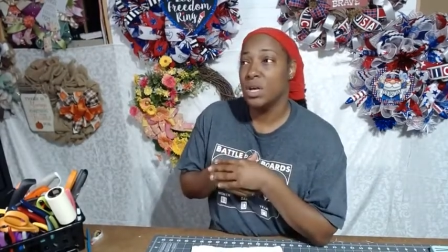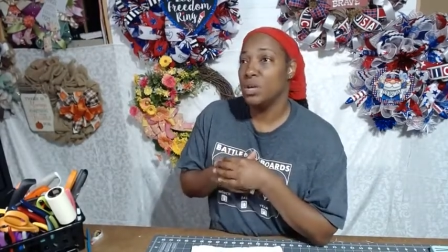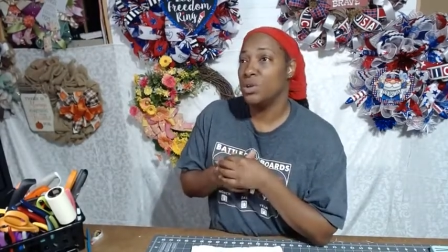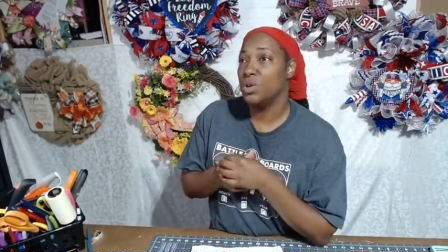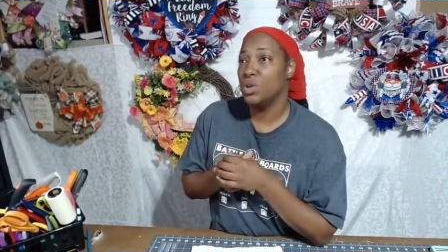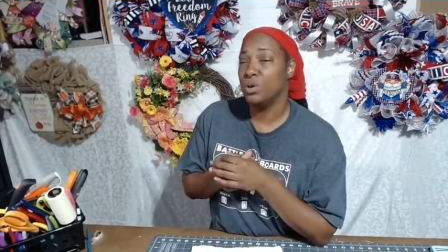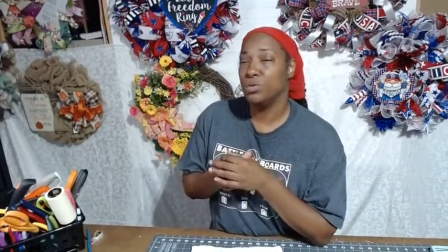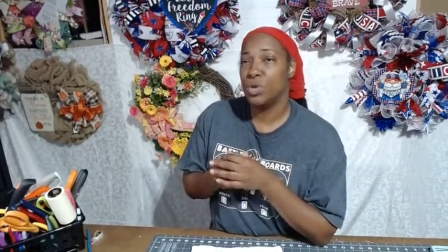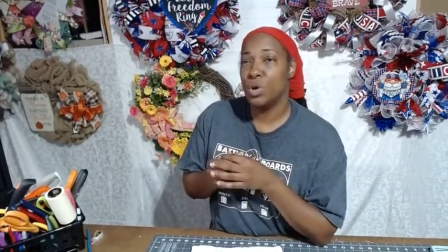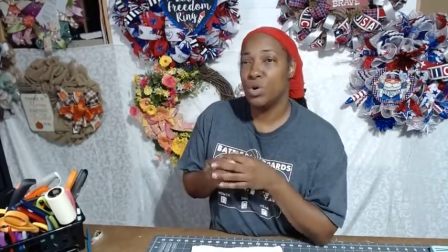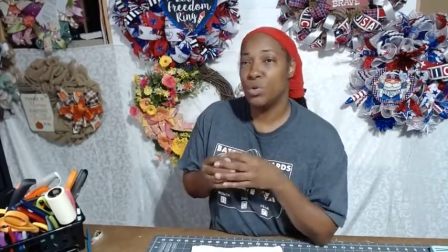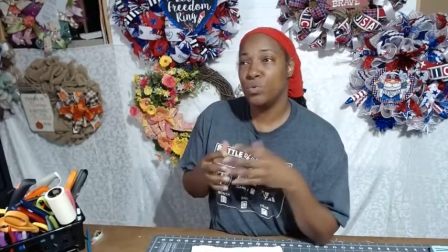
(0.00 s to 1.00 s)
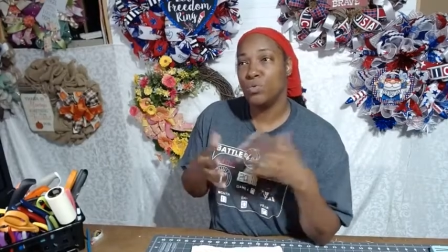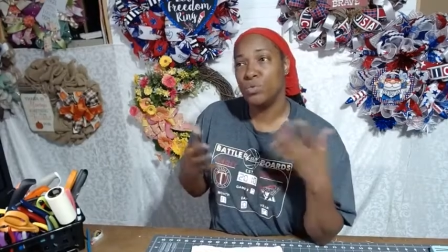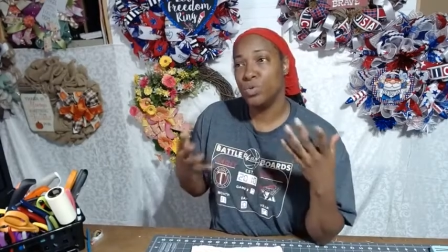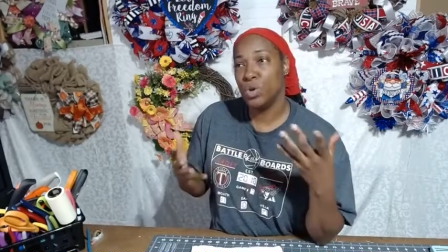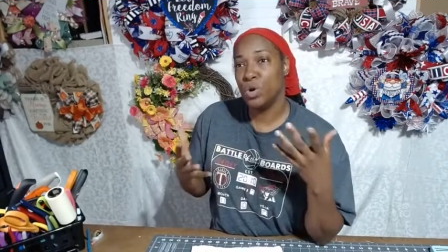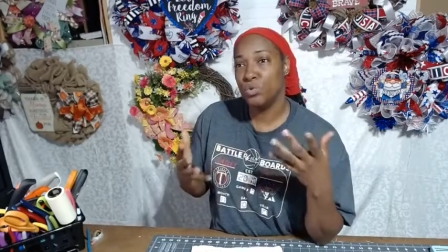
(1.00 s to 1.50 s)

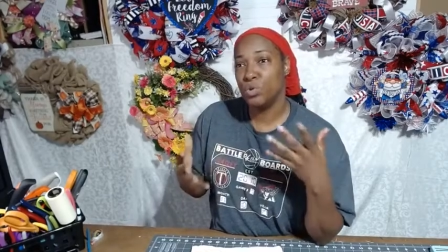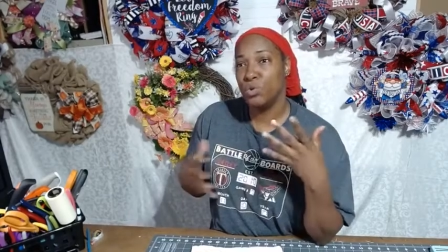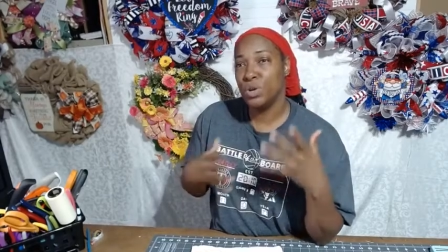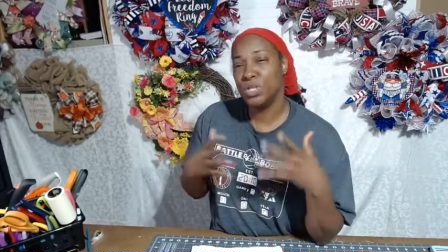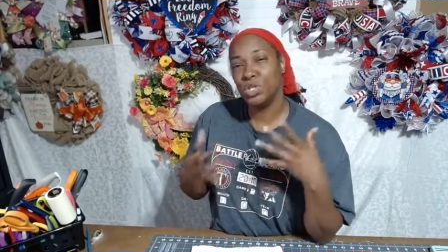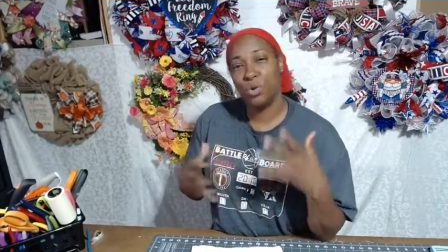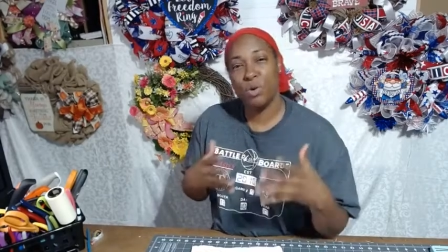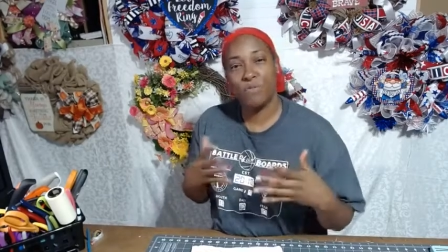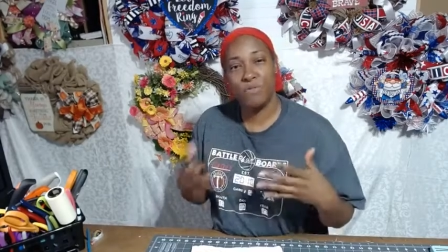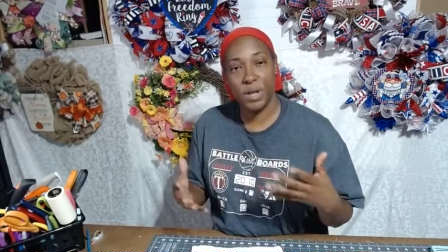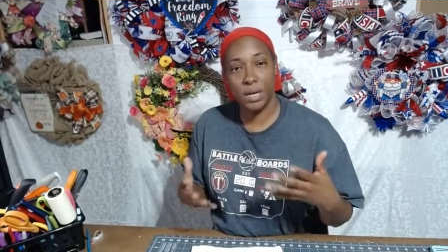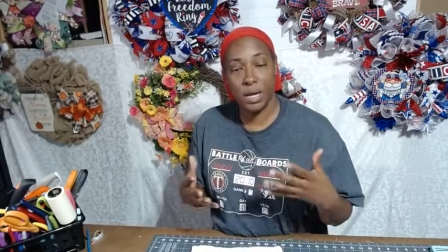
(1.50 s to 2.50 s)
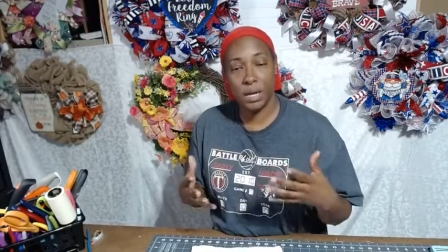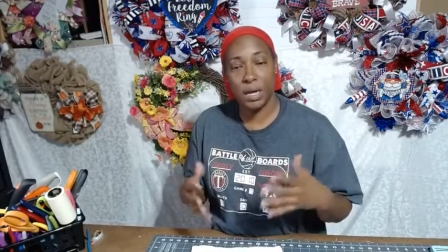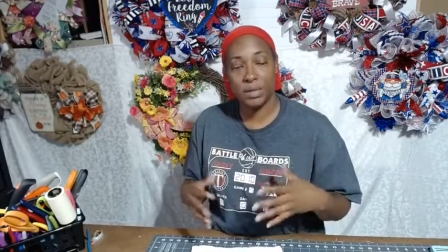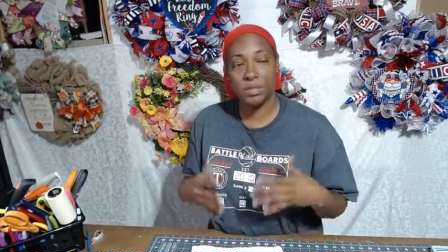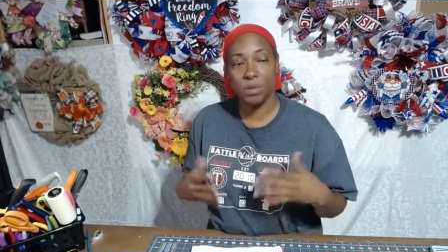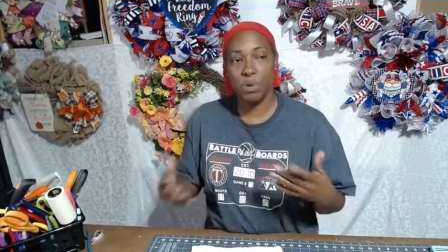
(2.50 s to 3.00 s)
$99, don't get so offended.
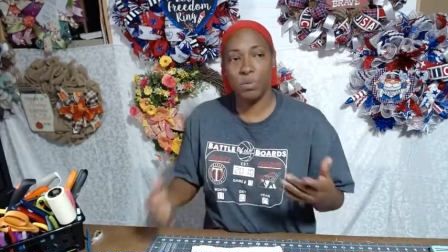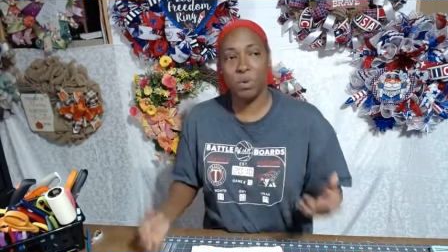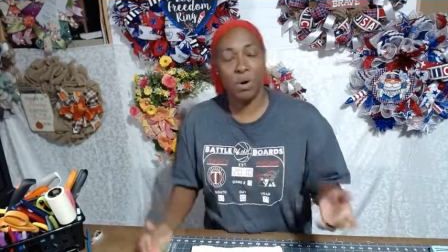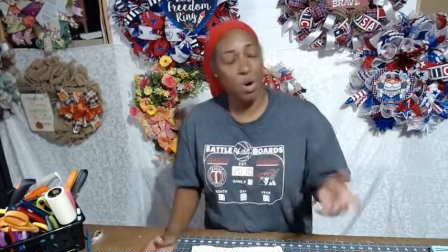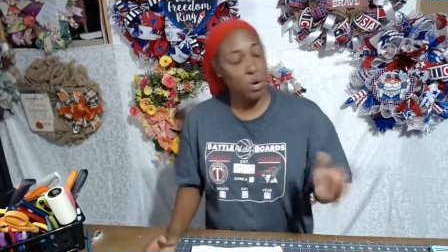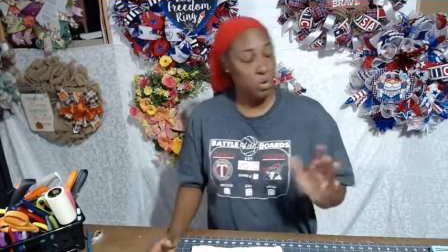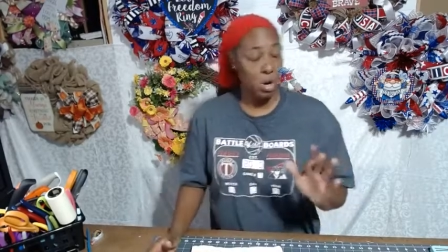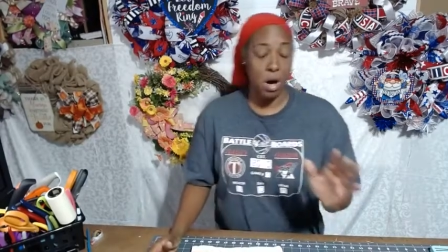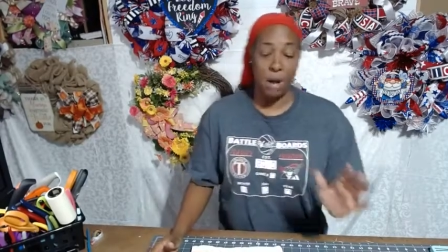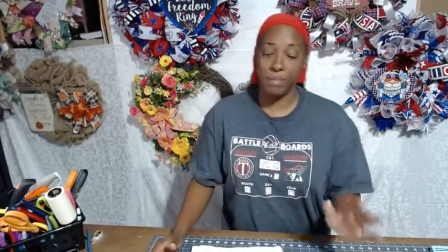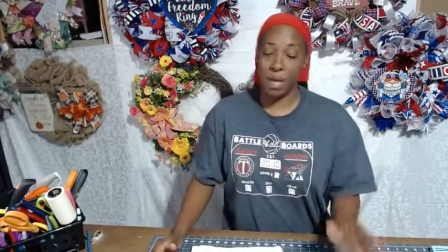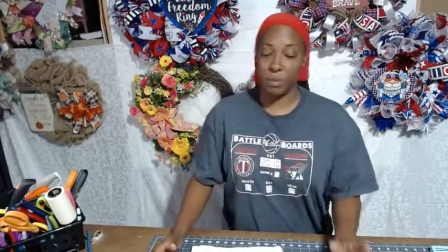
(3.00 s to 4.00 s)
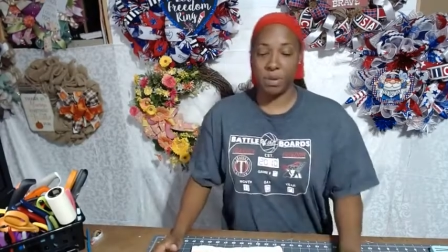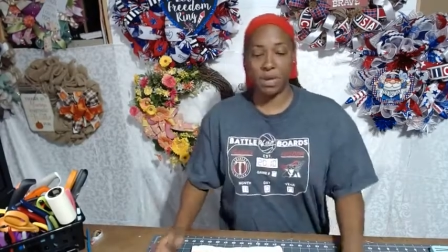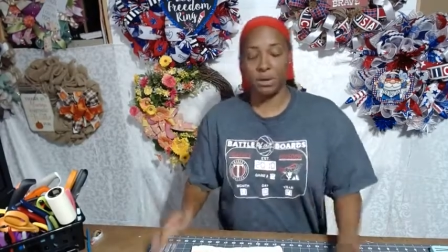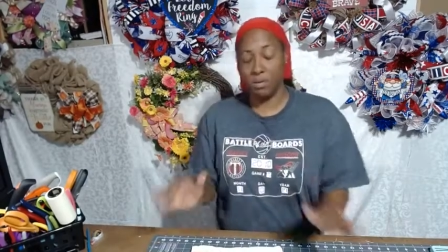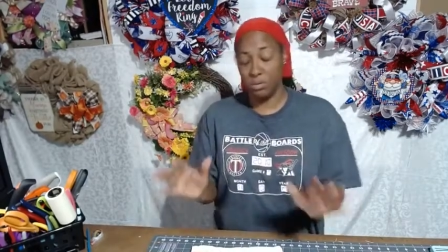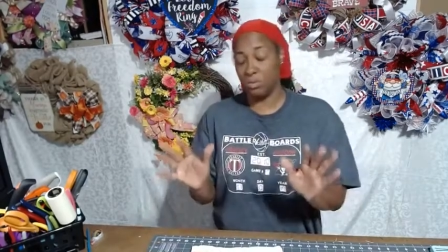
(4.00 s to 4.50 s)
Like some people, oh no, I'm not
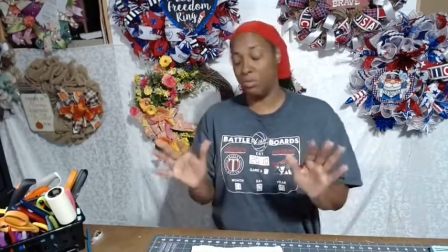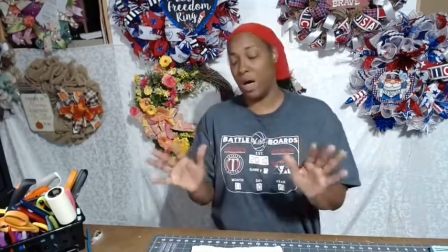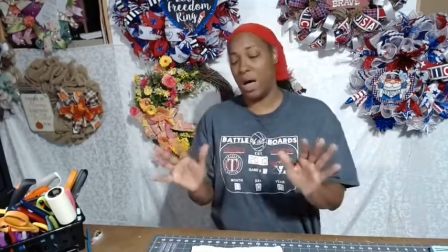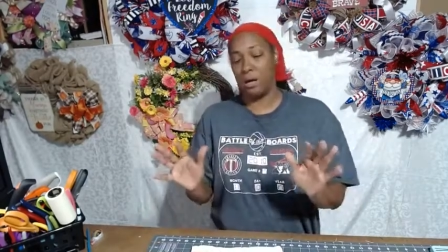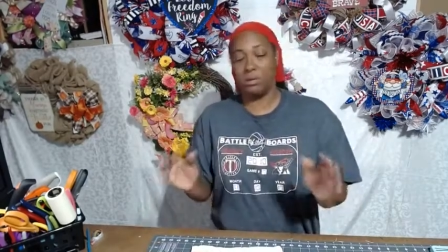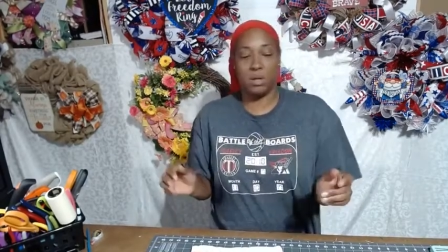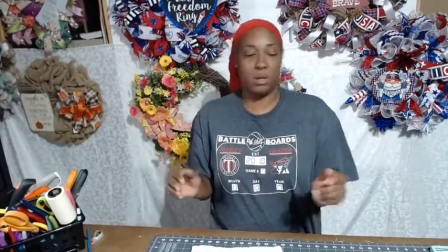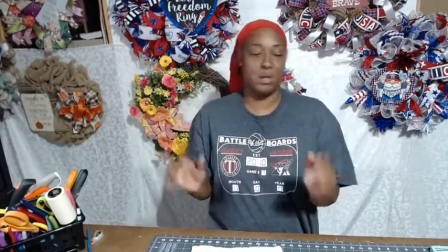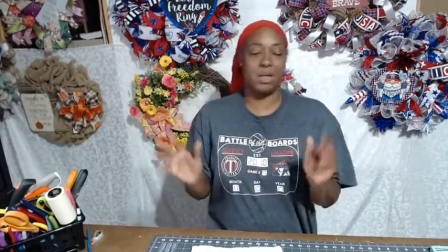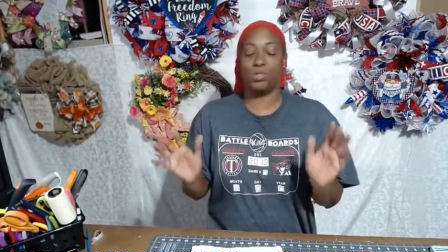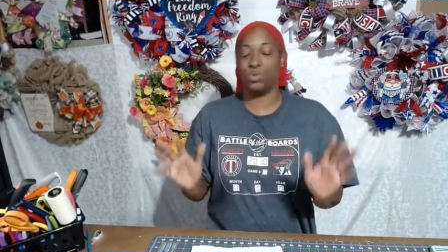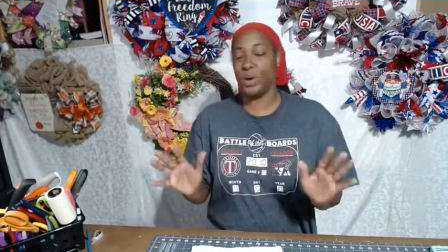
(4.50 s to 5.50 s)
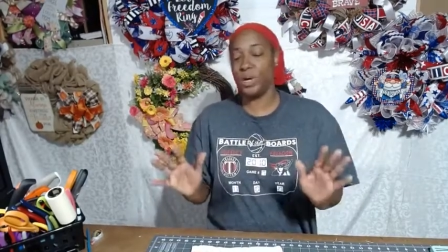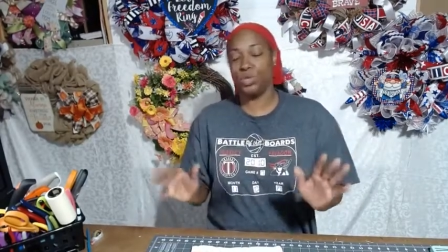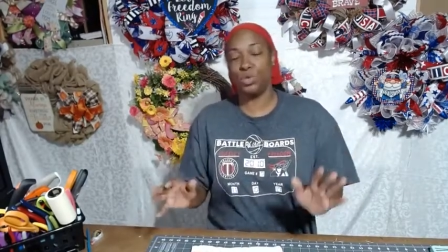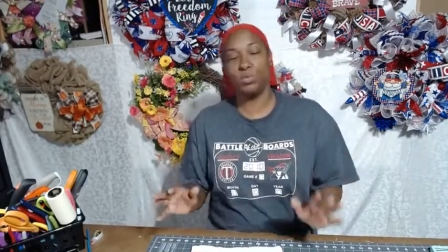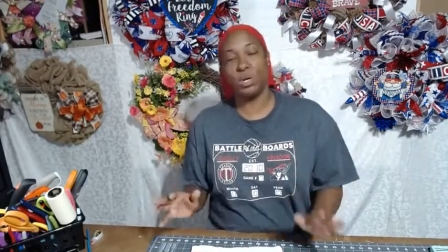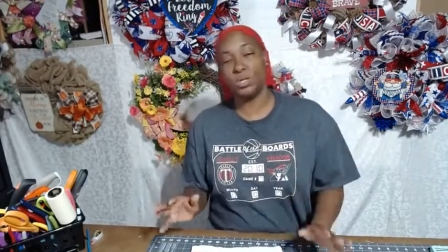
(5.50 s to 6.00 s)
paying. Oh wow, that's way
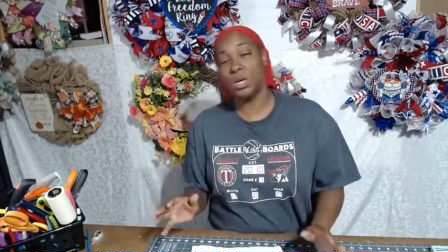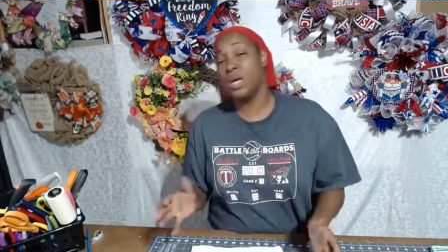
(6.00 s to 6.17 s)
too much.